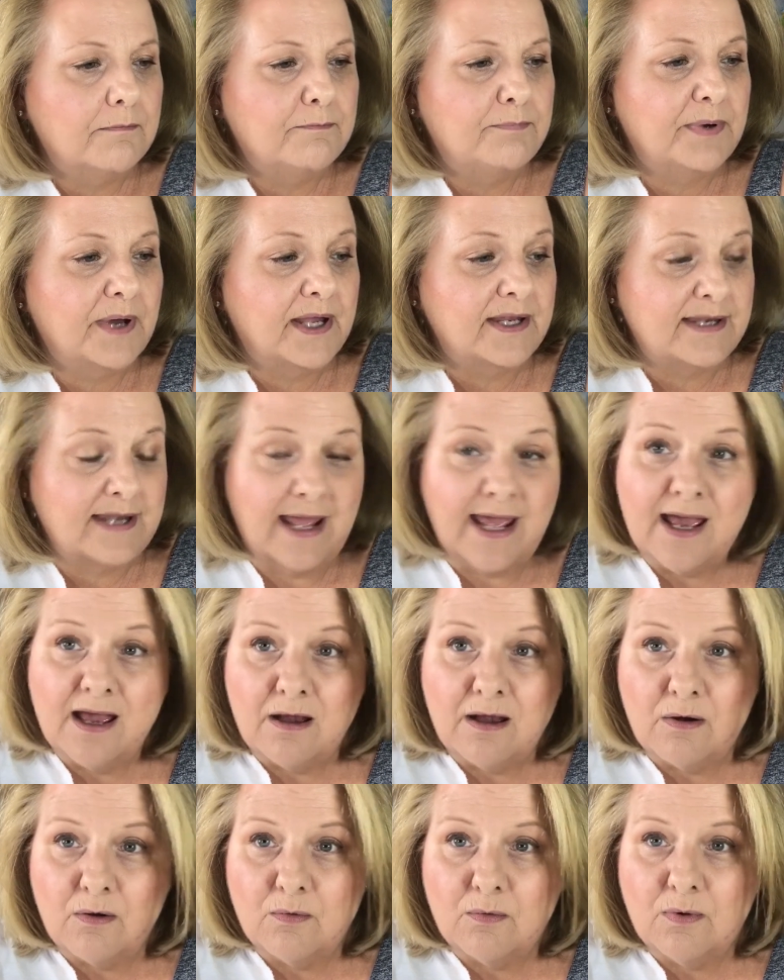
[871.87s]
But
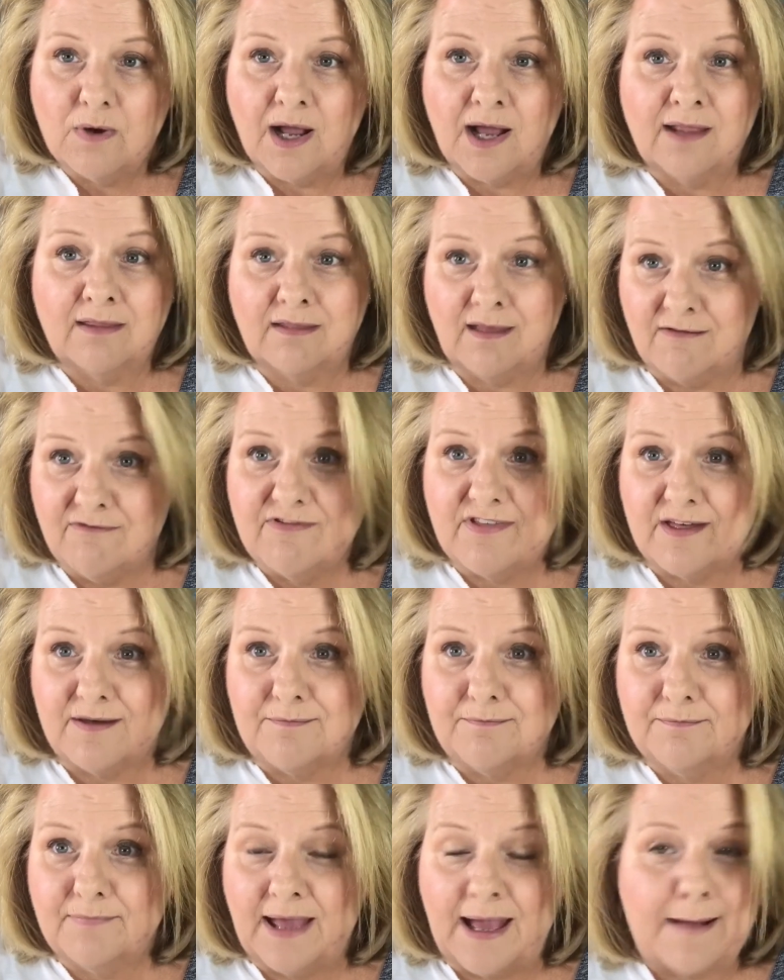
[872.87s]
now I love
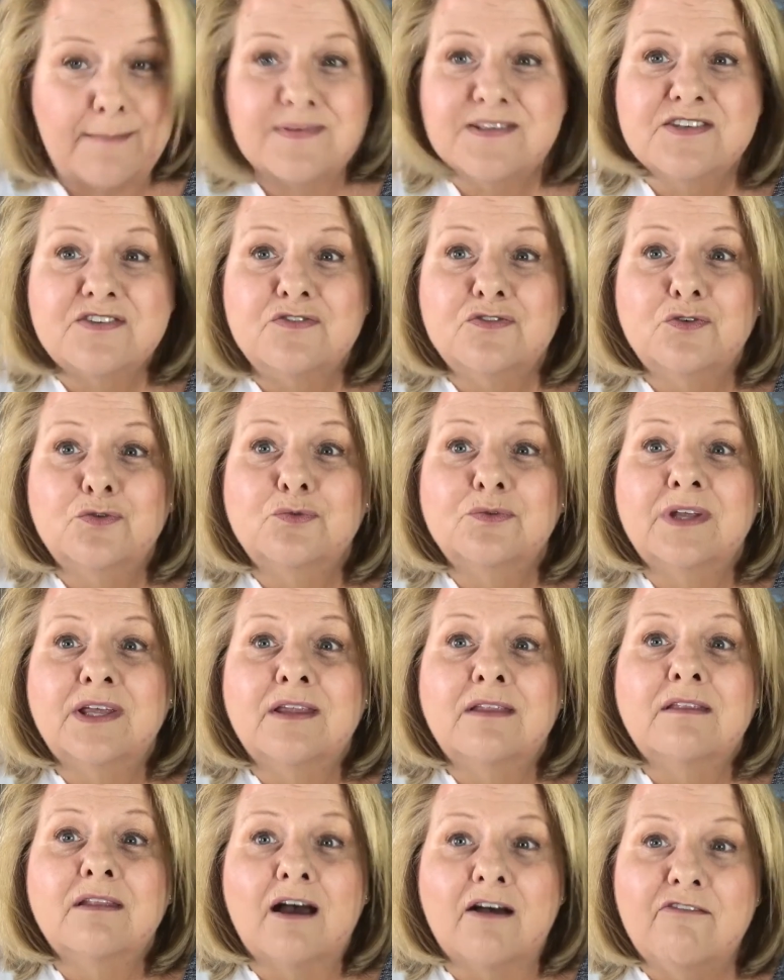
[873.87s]
them, absolutely
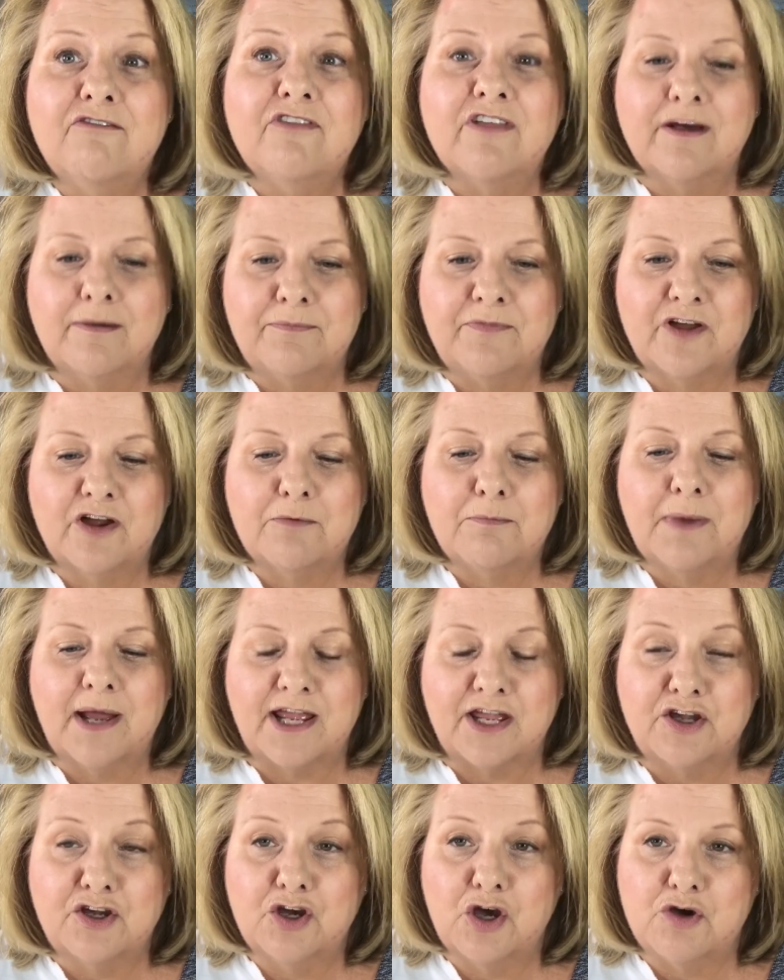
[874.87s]
love them. They're
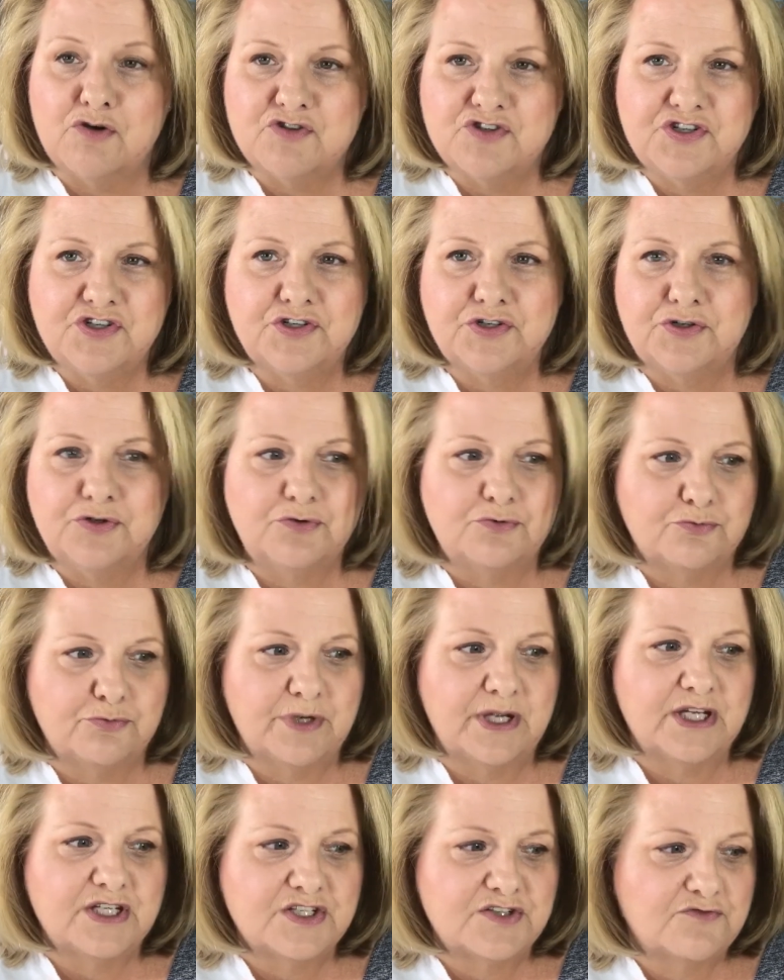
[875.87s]
my go-to
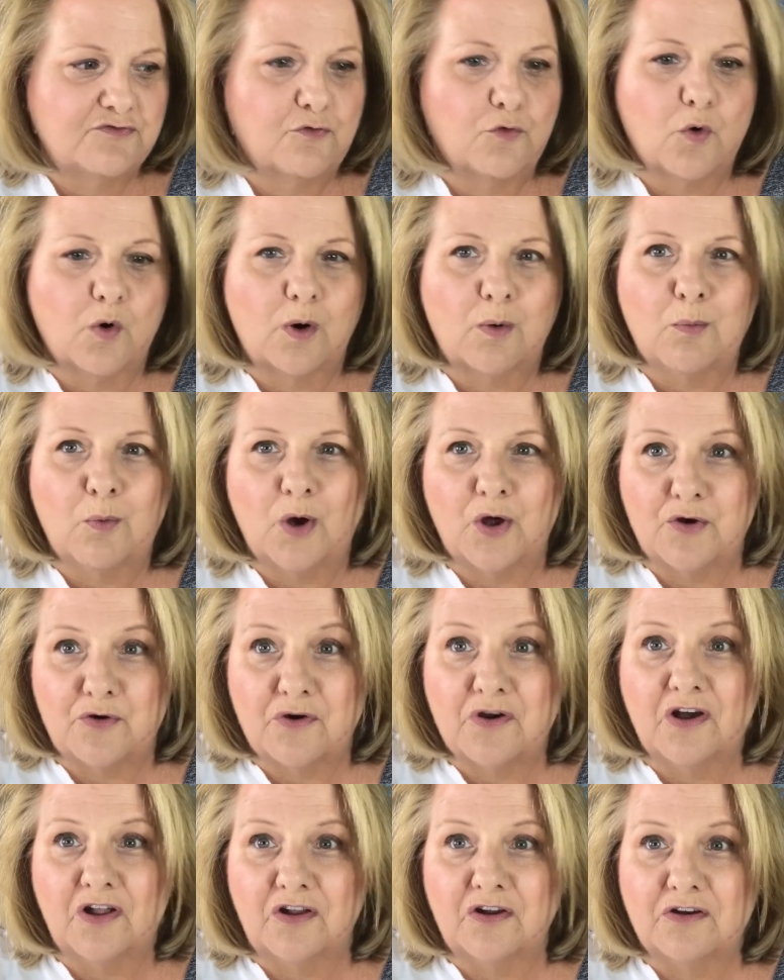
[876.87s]
reach for
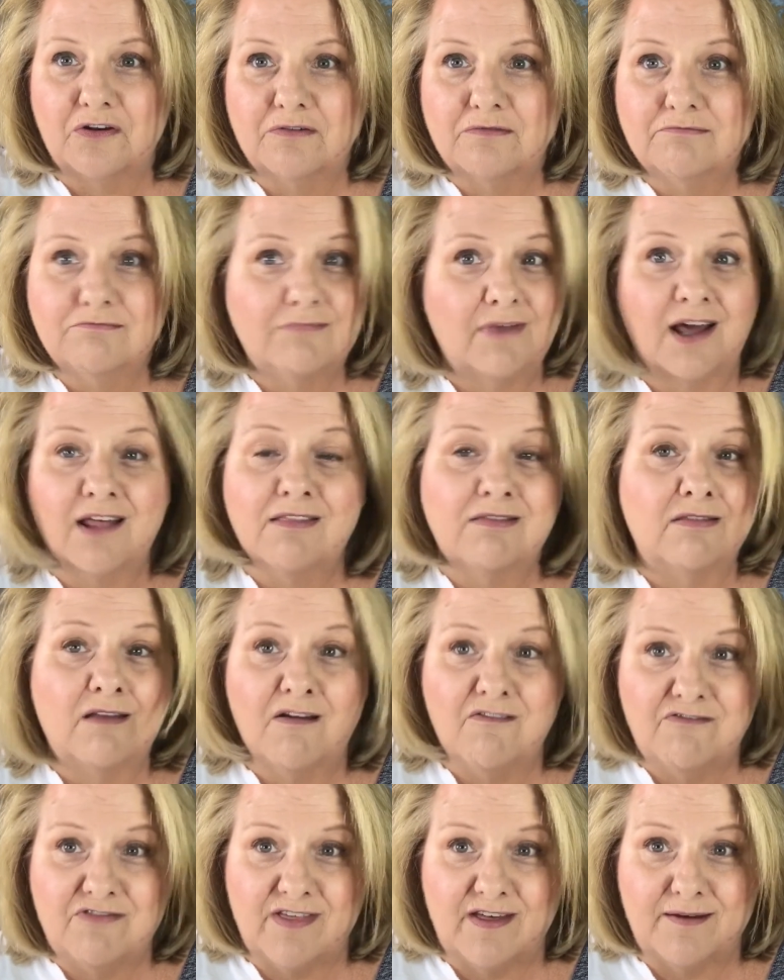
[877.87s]
watercolor. I
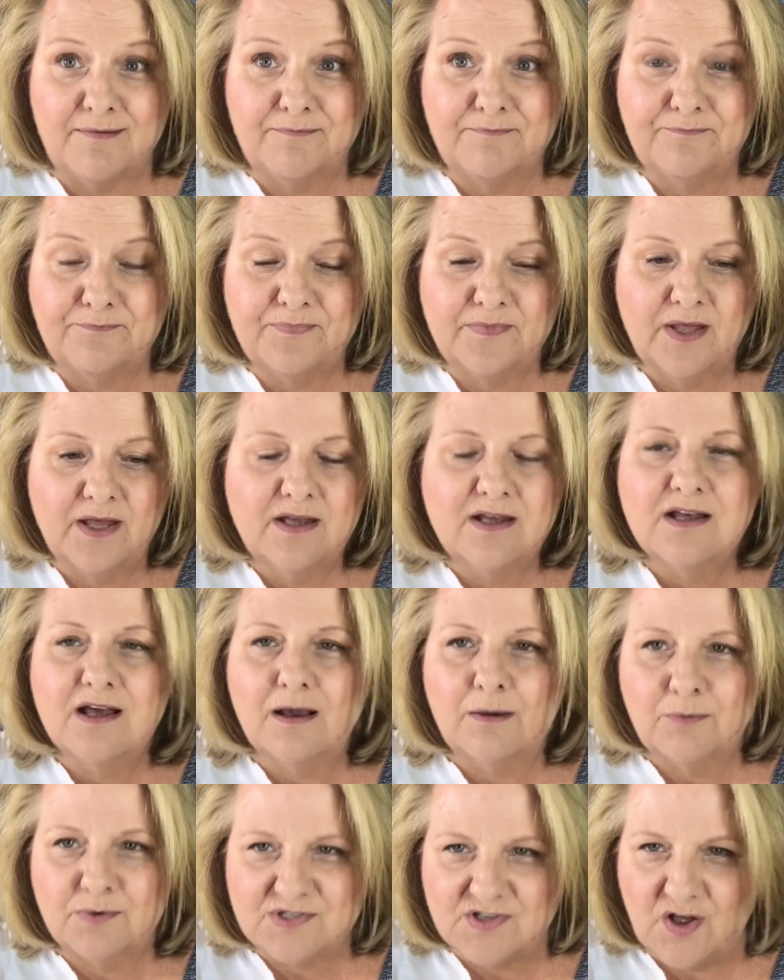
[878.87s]
love them.
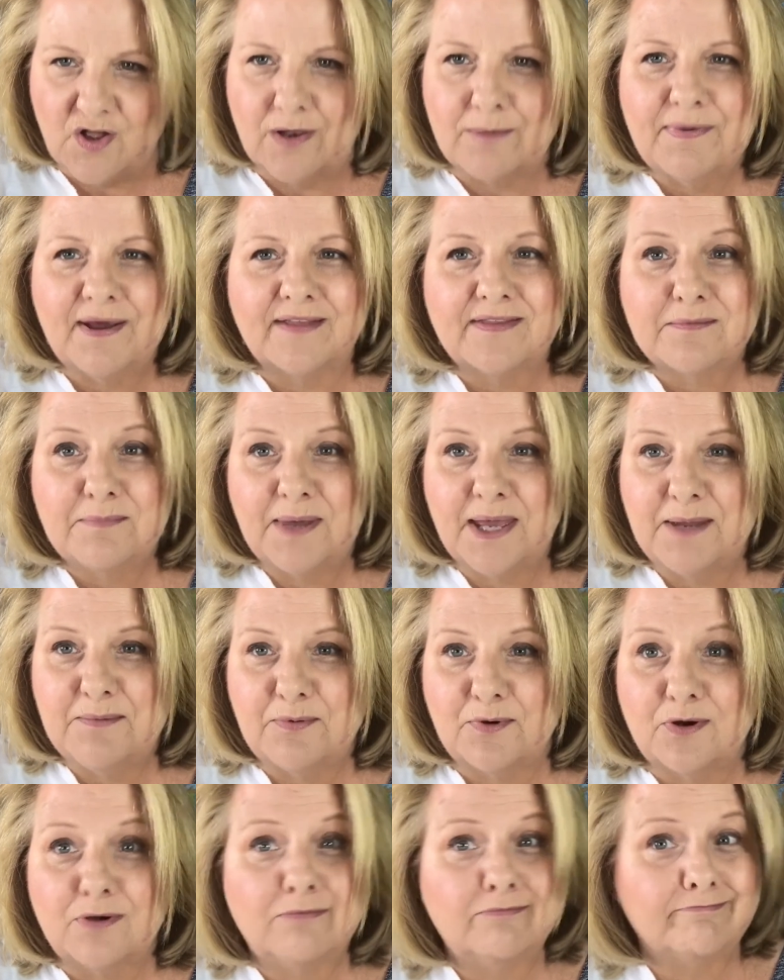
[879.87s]
It was all about the
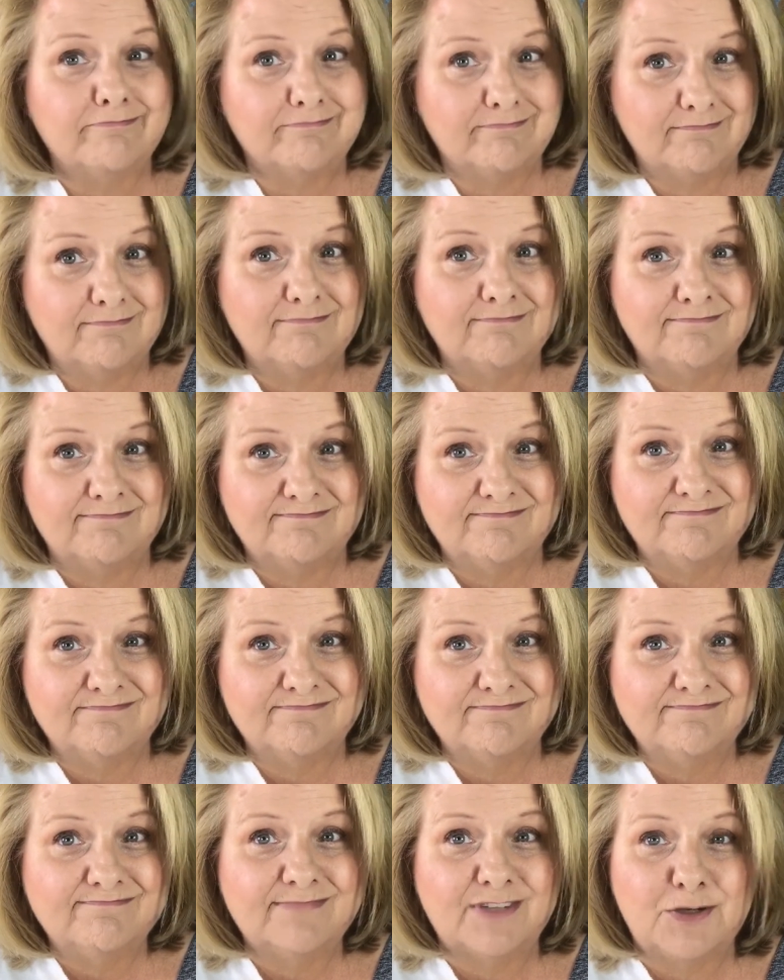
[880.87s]
paper.
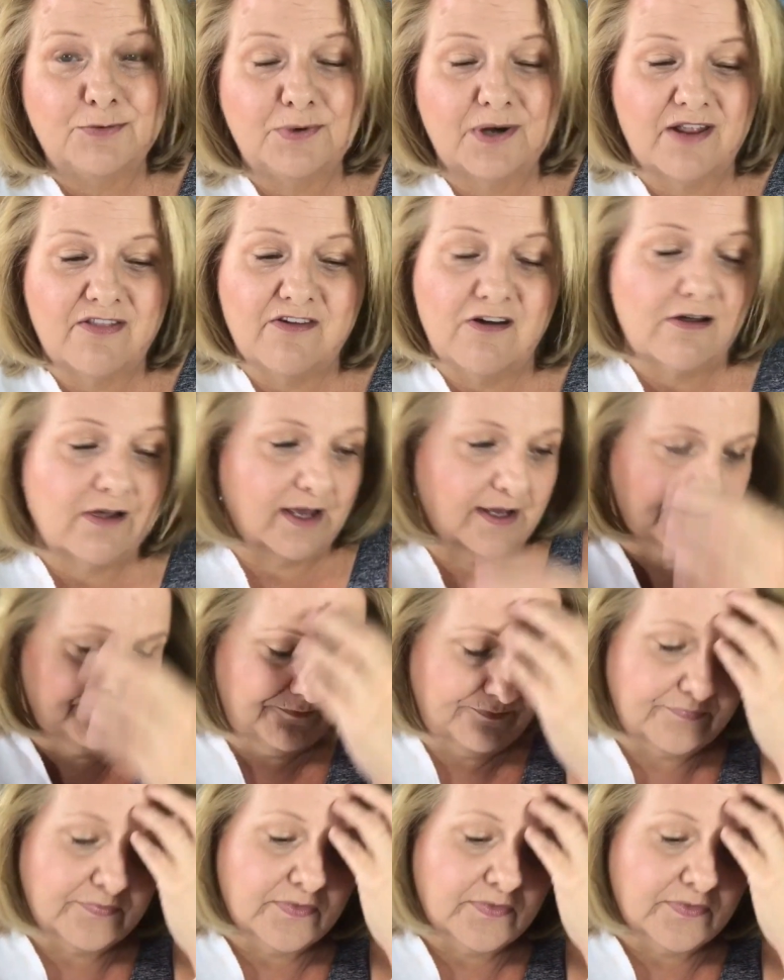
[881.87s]
Who would have thunk it?